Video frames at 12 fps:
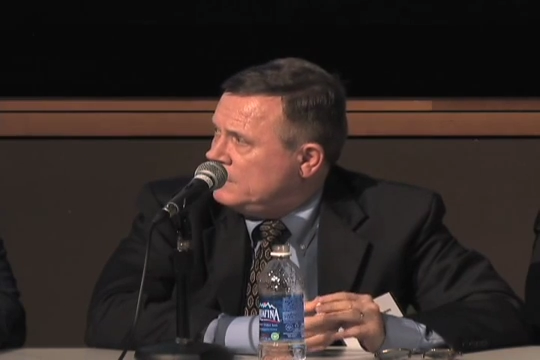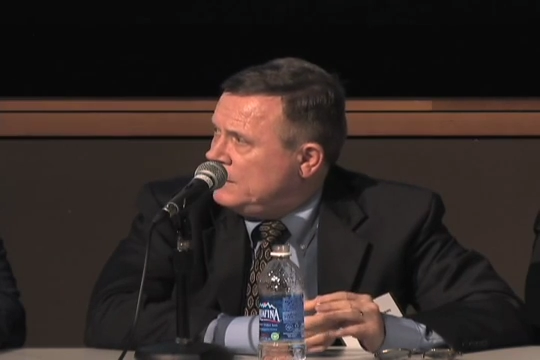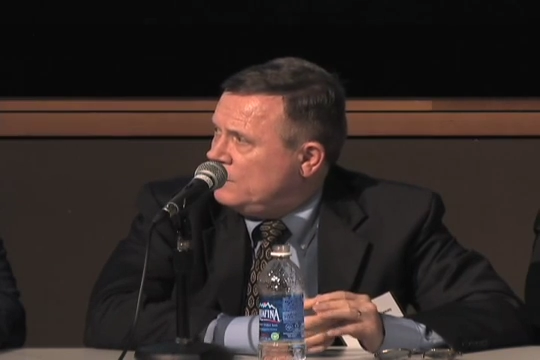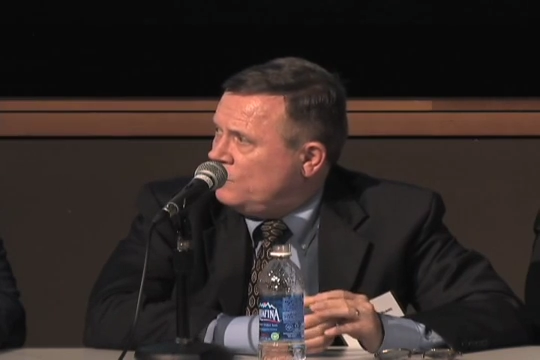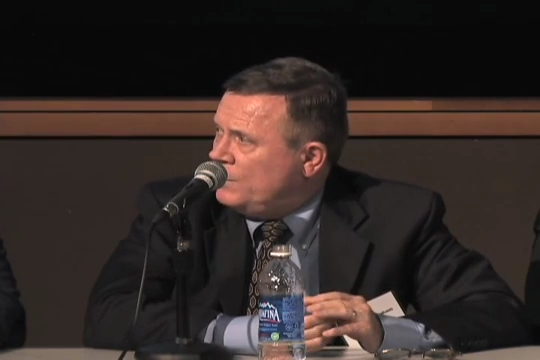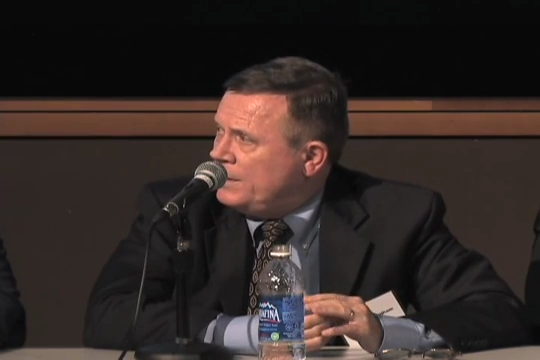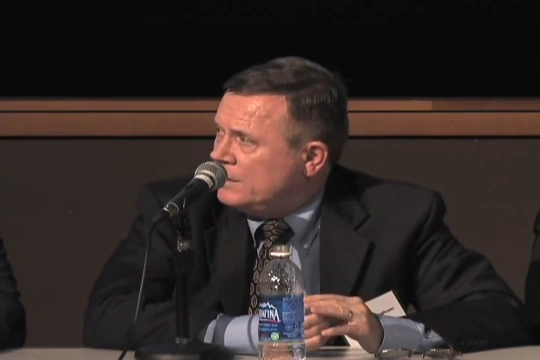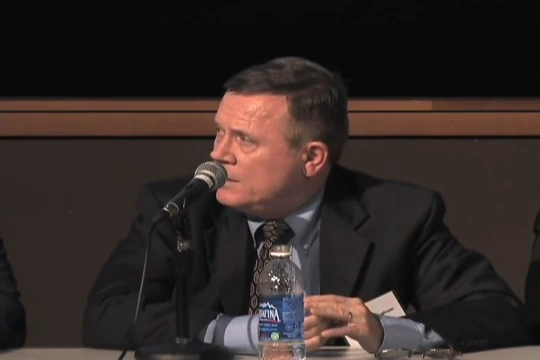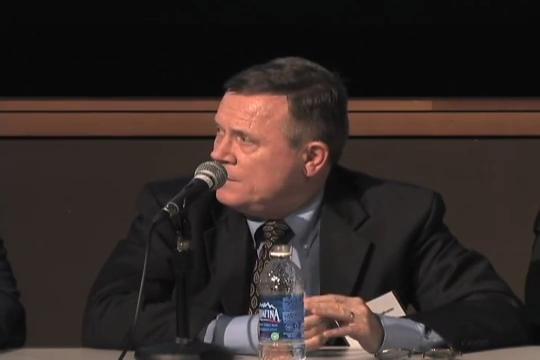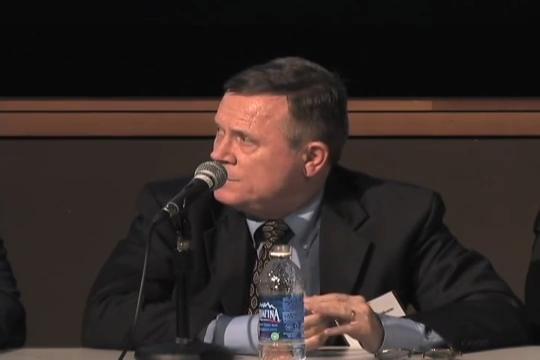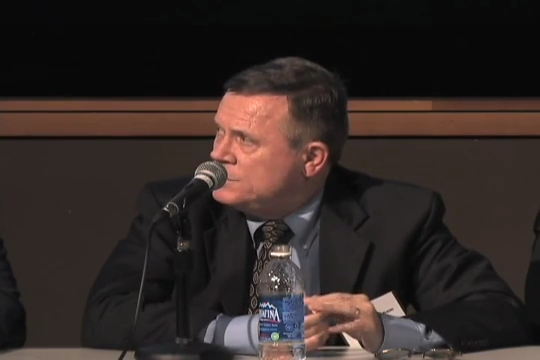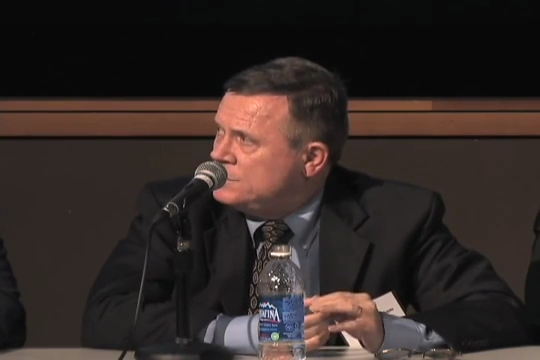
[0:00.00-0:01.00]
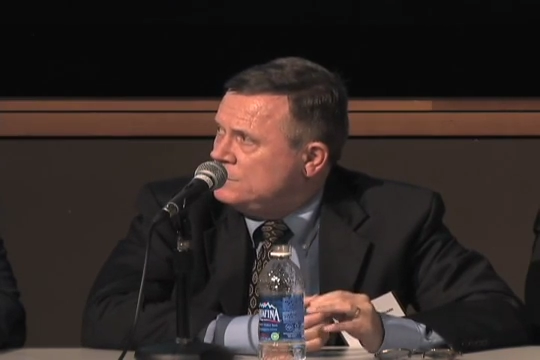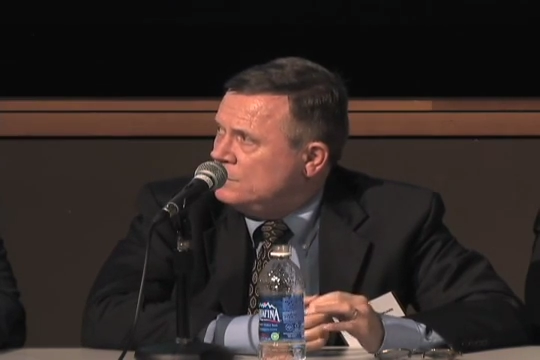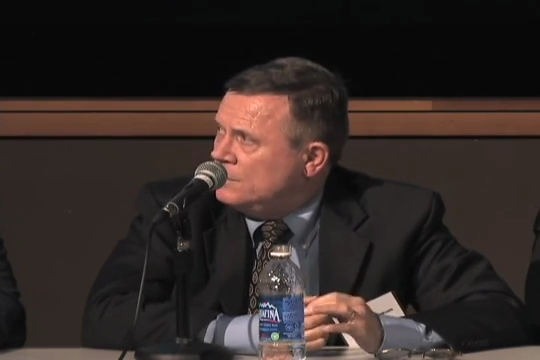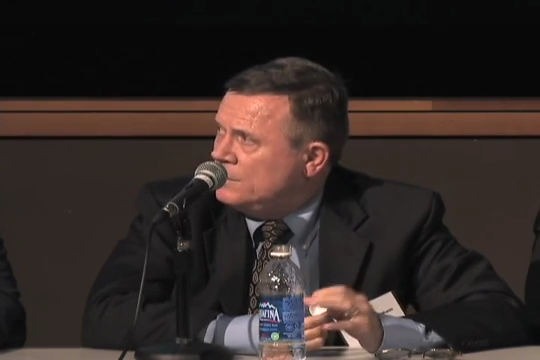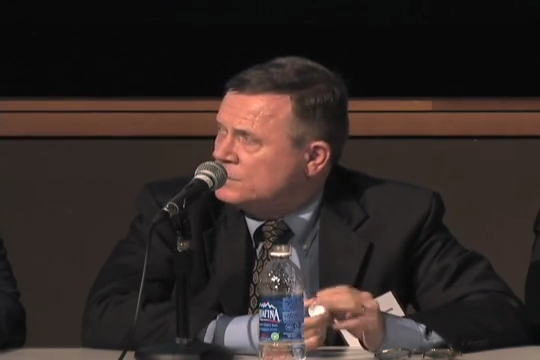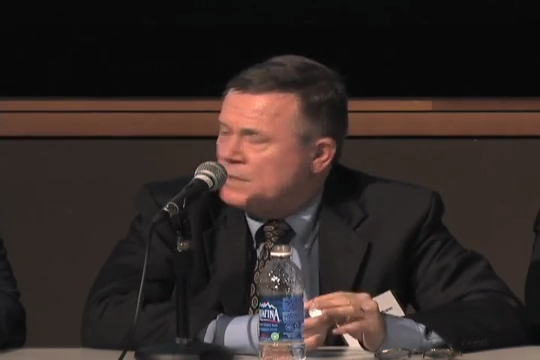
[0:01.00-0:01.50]
when it comes
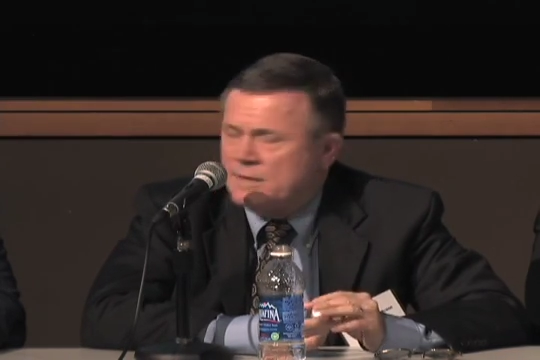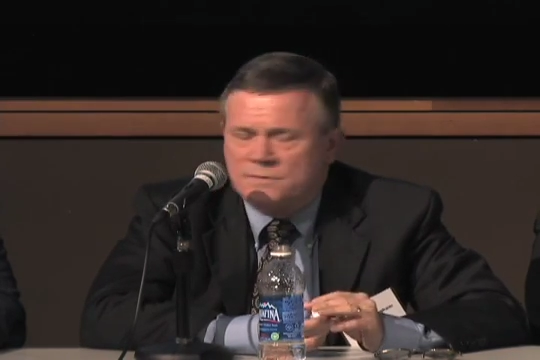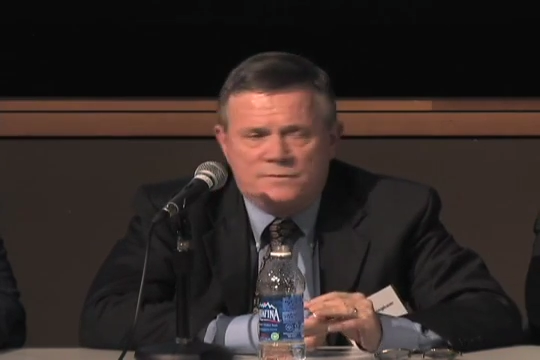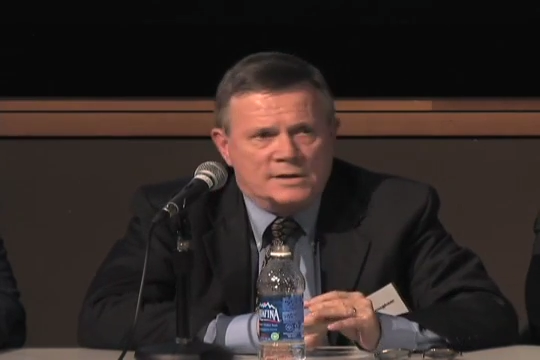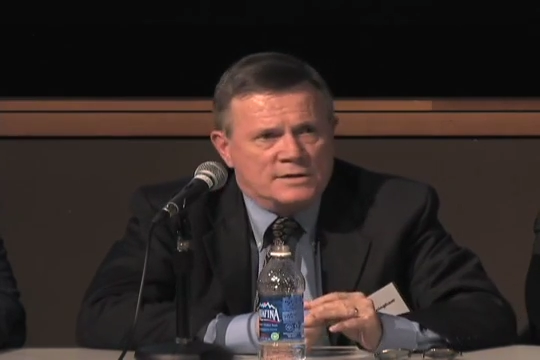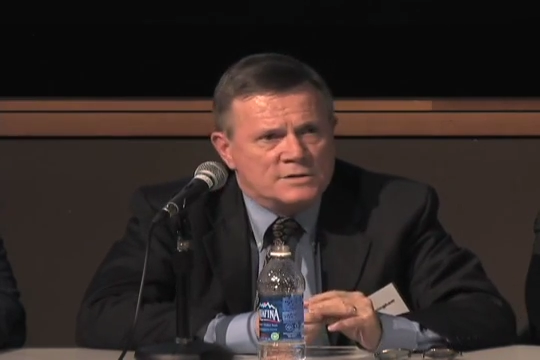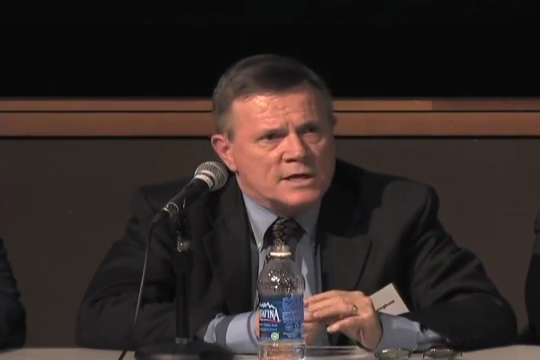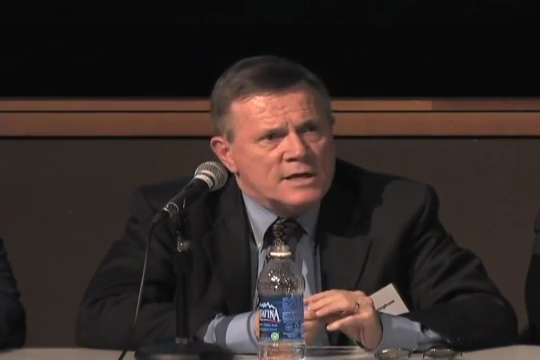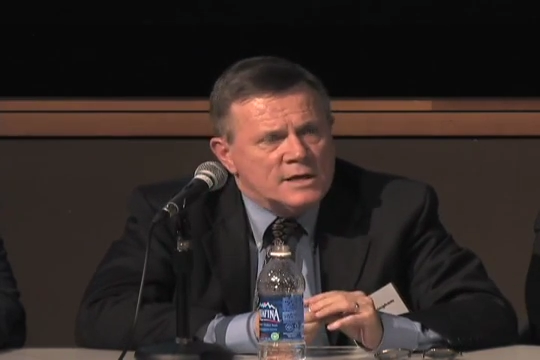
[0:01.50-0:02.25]
to those kinds of things.